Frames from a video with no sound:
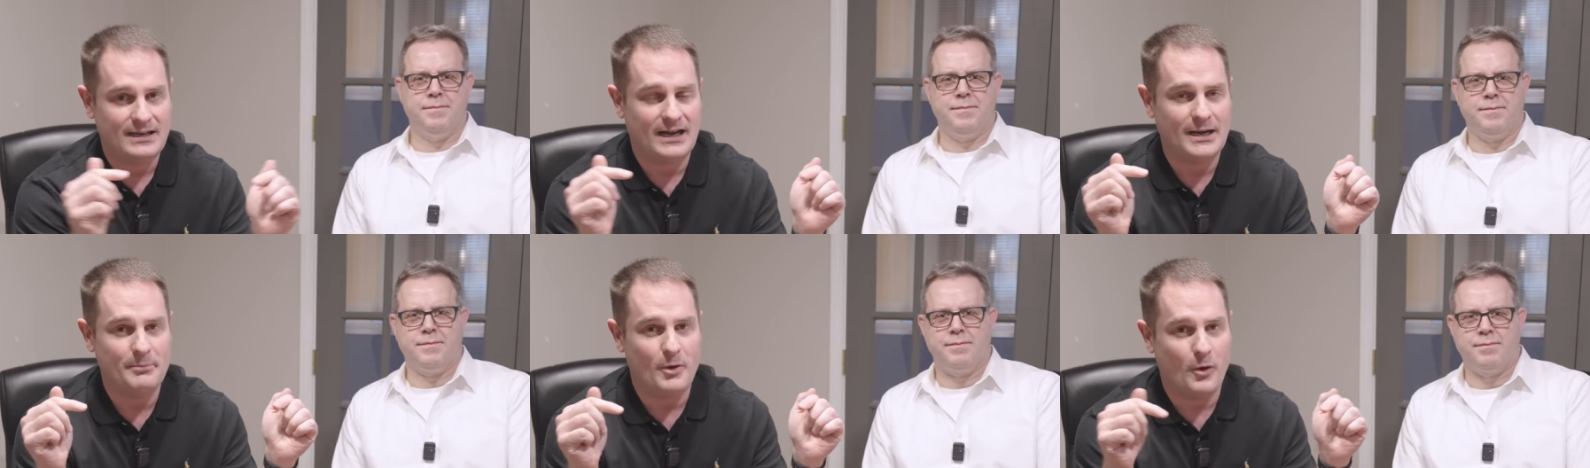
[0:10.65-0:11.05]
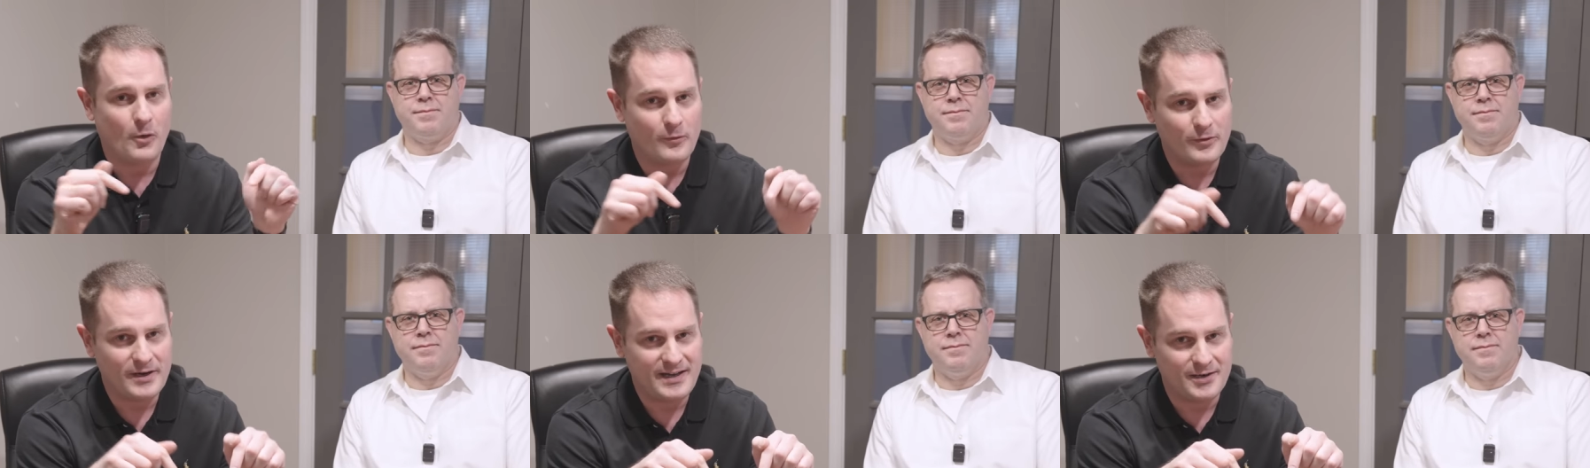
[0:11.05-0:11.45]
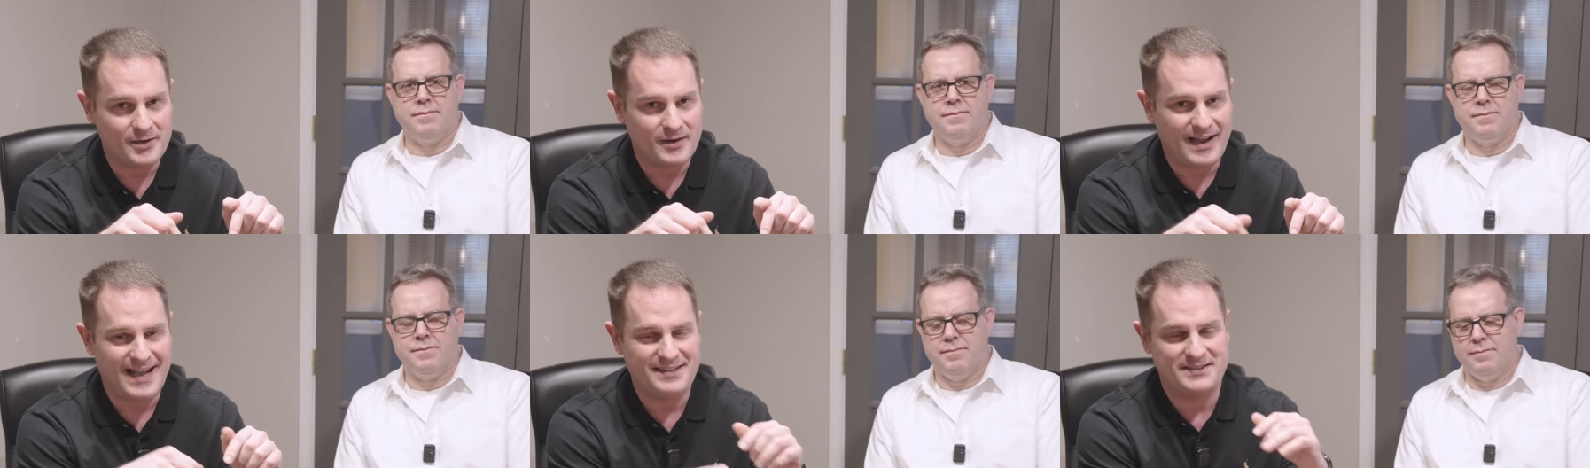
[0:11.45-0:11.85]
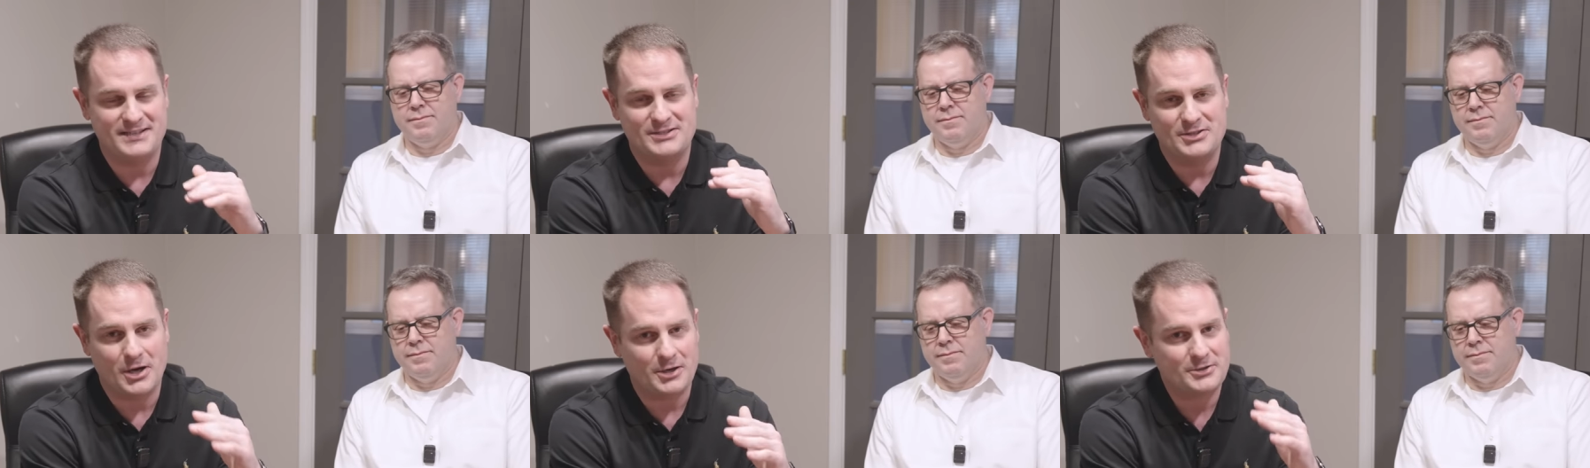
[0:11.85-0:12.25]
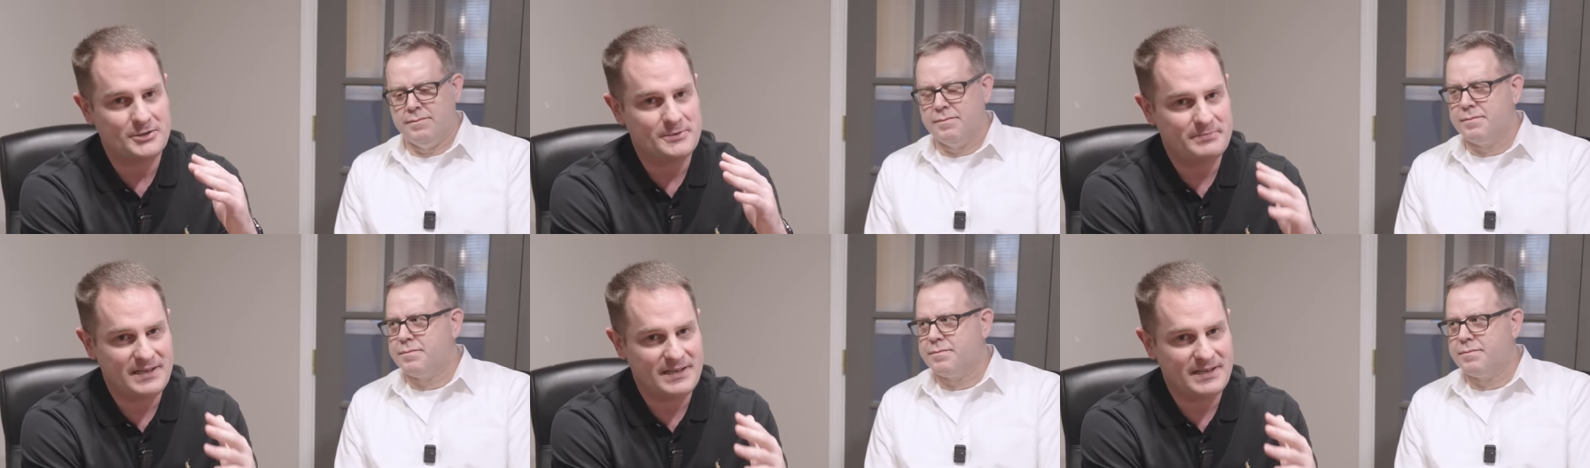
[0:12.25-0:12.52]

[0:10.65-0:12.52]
Speaker 1: I'm over here at the Doctor